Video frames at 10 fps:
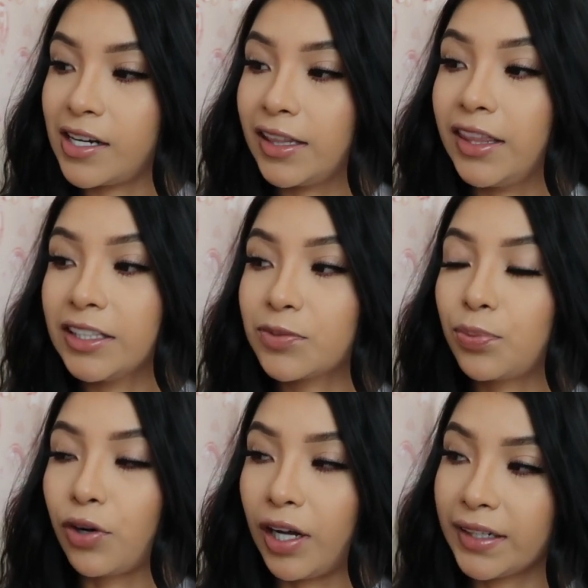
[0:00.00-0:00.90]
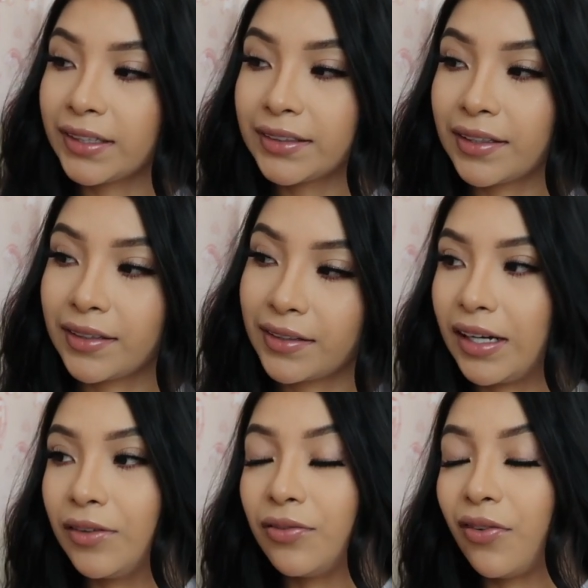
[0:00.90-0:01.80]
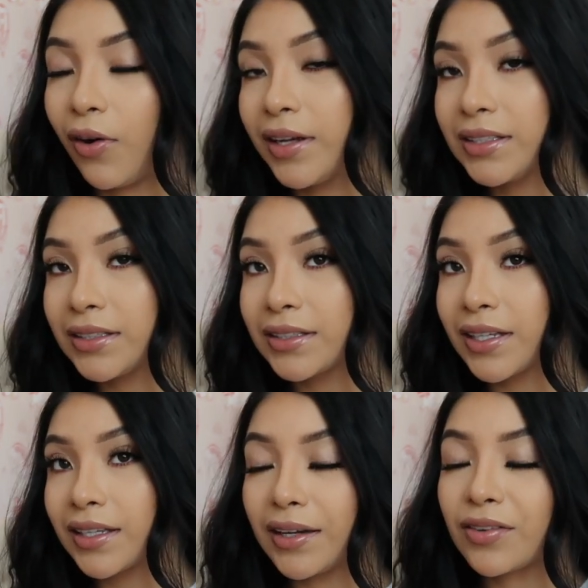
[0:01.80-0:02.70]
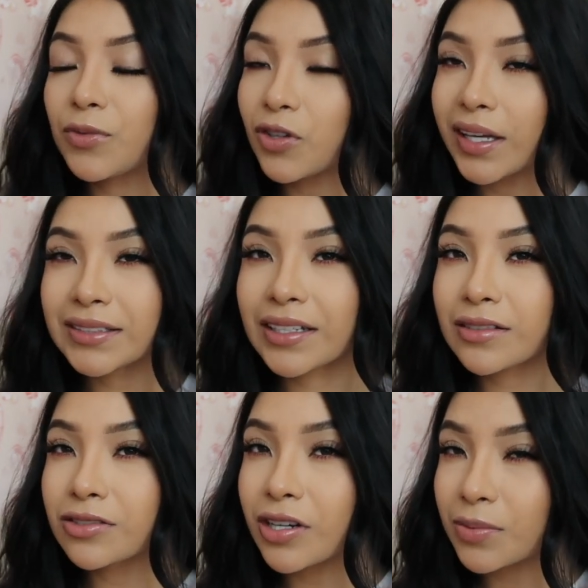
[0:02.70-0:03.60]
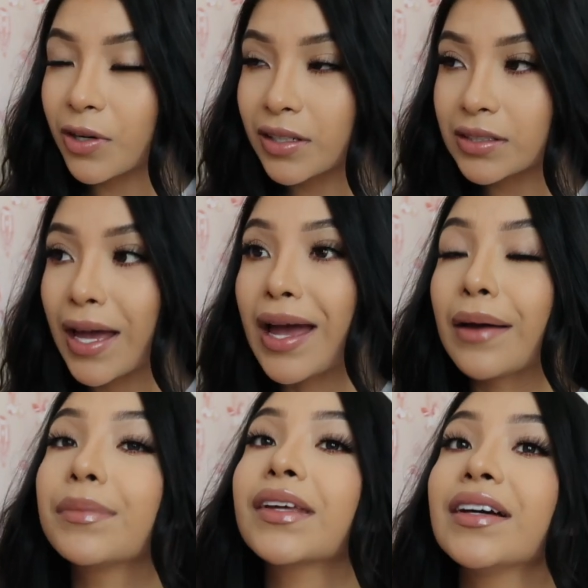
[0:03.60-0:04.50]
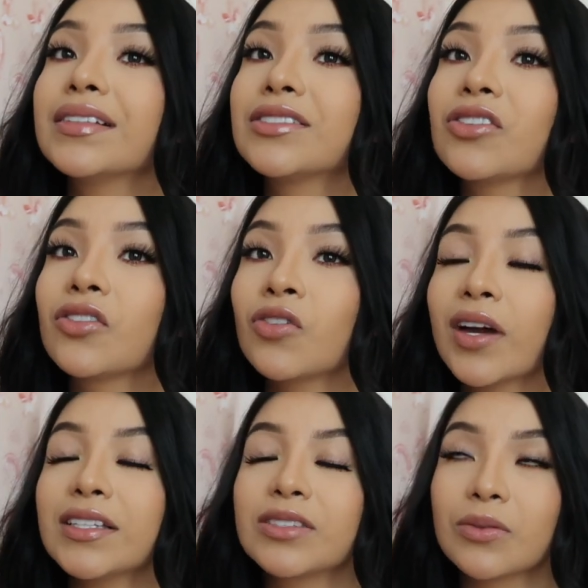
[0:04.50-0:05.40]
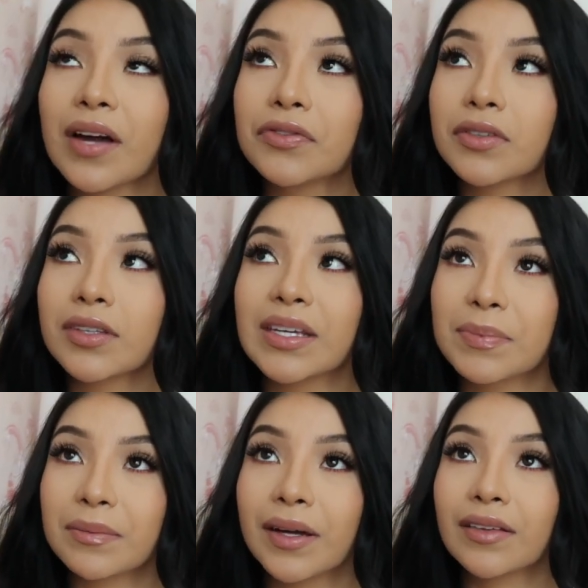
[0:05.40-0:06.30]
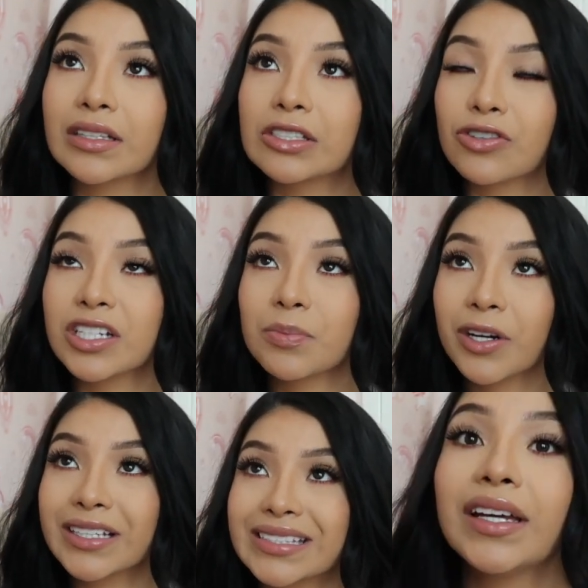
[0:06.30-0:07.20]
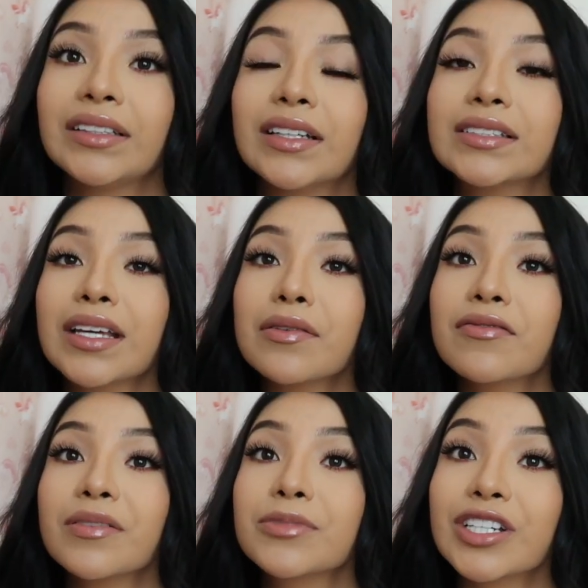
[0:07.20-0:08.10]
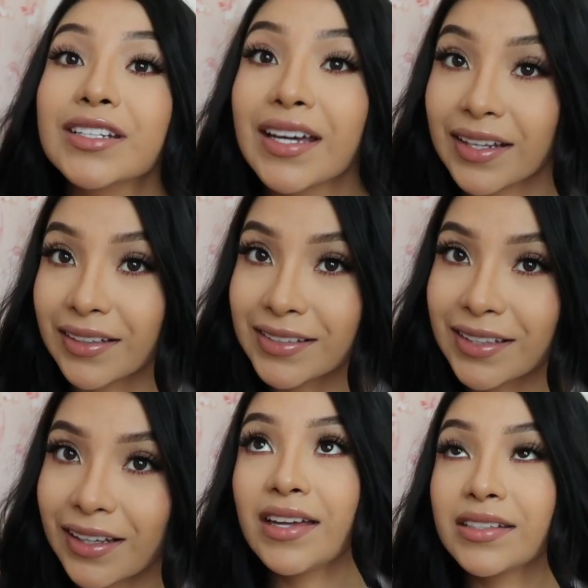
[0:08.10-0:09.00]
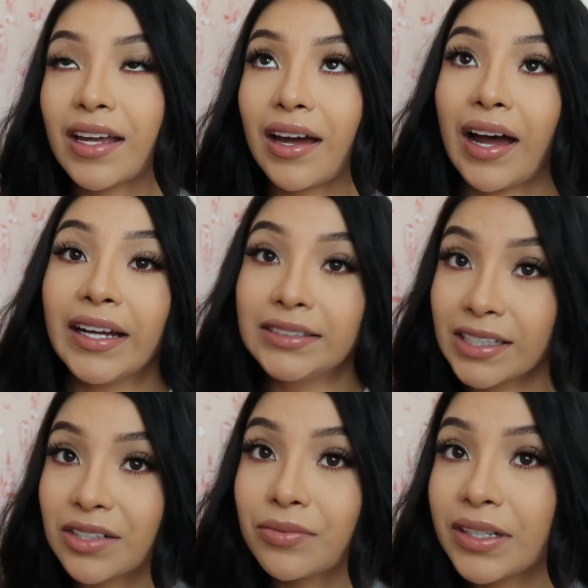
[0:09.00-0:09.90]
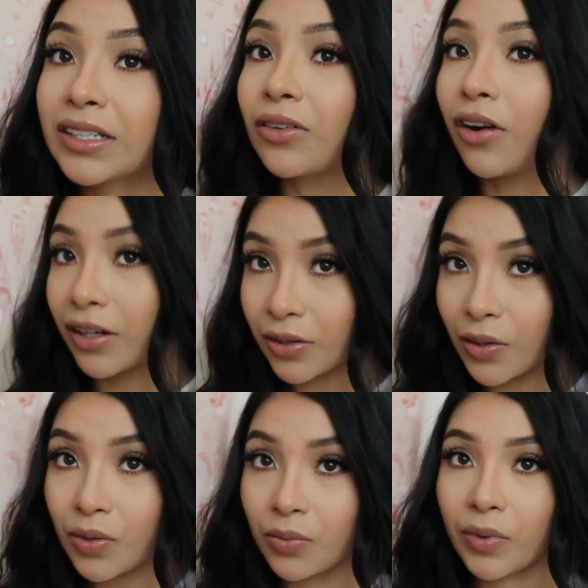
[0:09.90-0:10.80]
this product avoids from you guys getting stretch marks, because you guys do have to keep in mind that stretch marks, it does come from genetics. And I did read an article